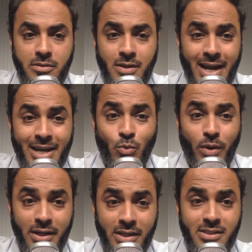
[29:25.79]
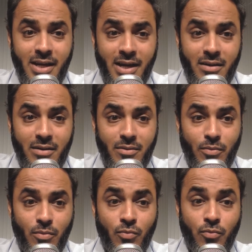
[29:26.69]
Try to understand
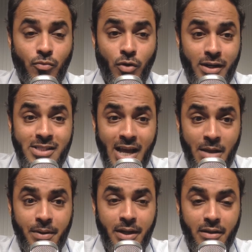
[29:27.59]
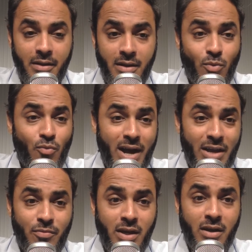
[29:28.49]
what is happening,
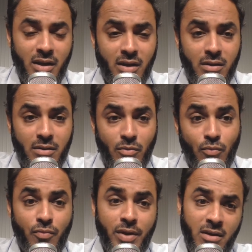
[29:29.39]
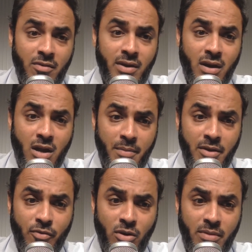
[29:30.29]
why we are here, where we are
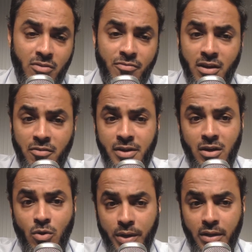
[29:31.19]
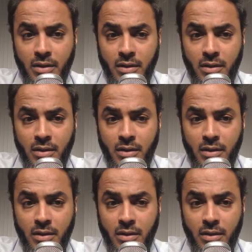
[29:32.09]
coming from, and where we are going.